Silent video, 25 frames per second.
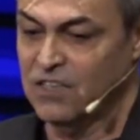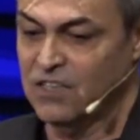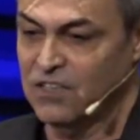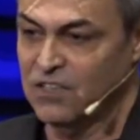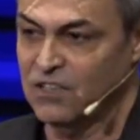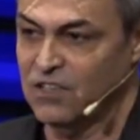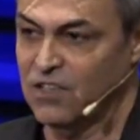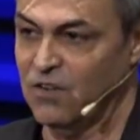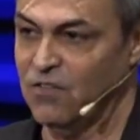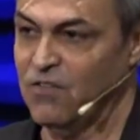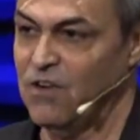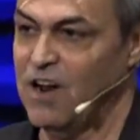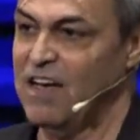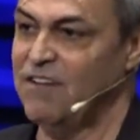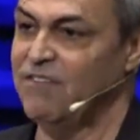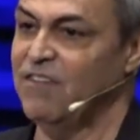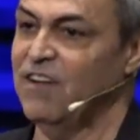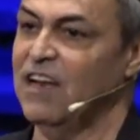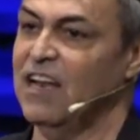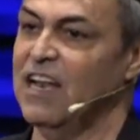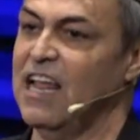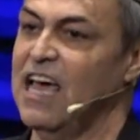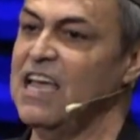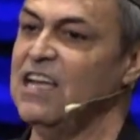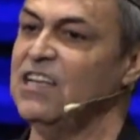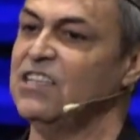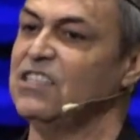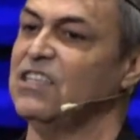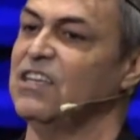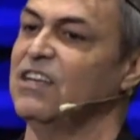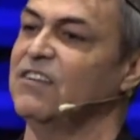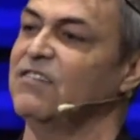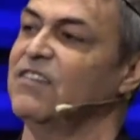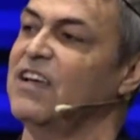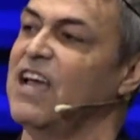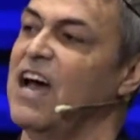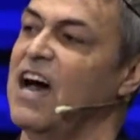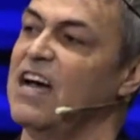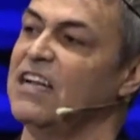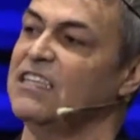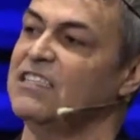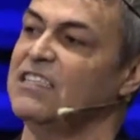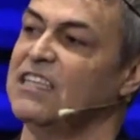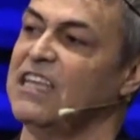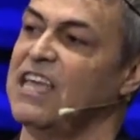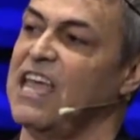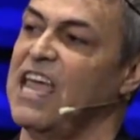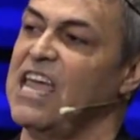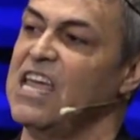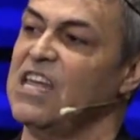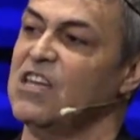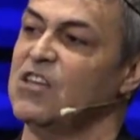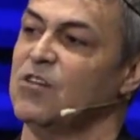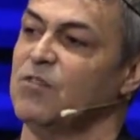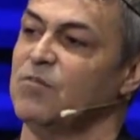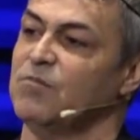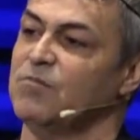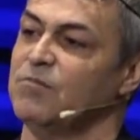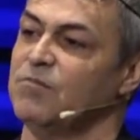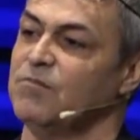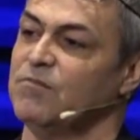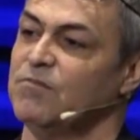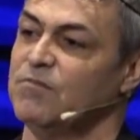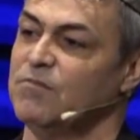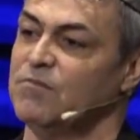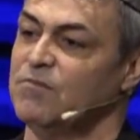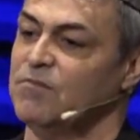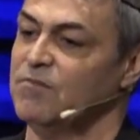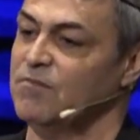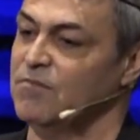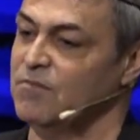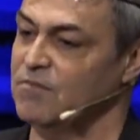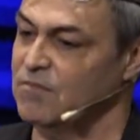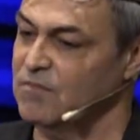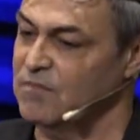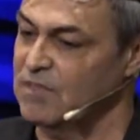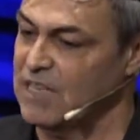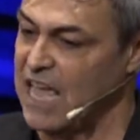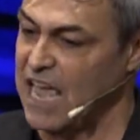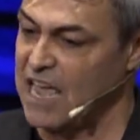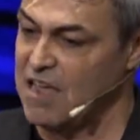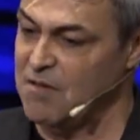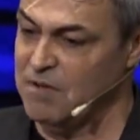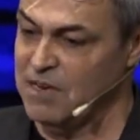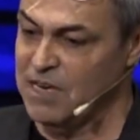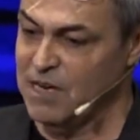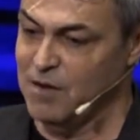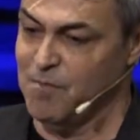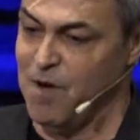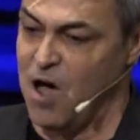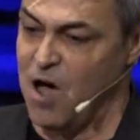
the revelation of God's kingdom came into my